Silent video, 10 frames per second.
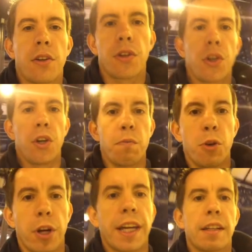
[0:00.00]
Good
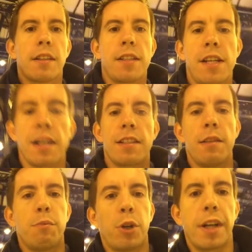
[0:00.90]
morning, just
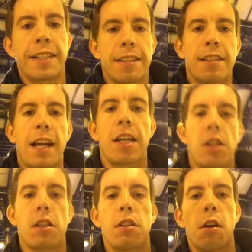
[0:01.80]
in Brighton
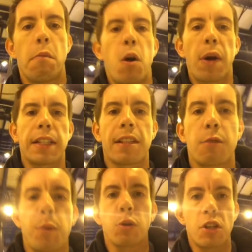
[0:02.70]
Station on my way to
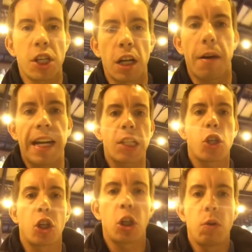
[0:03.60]
Sportuccino
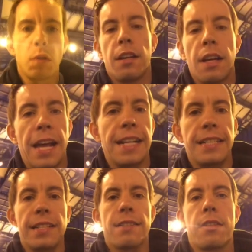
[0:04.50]
HQ,
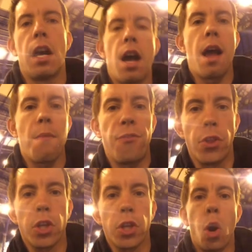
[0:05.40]
and it's time
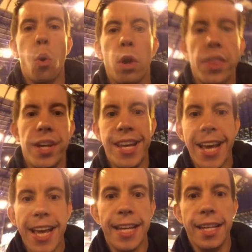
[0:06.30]
for the goal of the
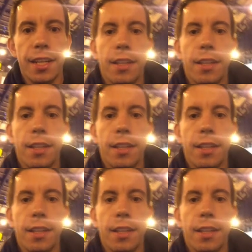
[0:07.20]
day.